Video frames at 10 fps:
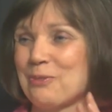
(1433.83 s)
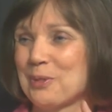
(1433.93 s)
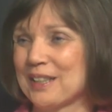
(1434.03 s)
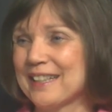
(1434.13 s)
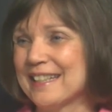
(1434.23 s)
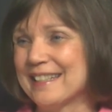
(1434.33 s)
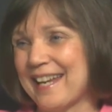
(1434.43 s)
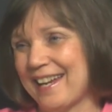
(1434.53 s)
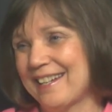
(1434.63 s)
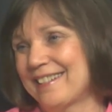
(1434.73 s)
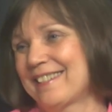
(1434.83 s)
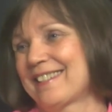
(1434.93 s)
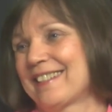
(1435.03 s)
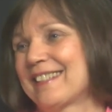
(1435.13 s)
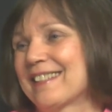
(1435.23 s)
really
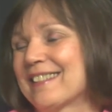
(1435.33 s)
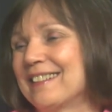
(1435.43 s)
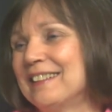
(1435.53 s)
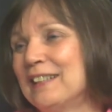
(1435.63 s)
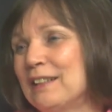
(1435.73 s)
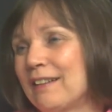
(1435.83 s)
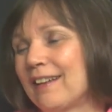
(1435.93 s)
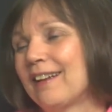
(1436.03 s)
engaged. Well, that's it. And, and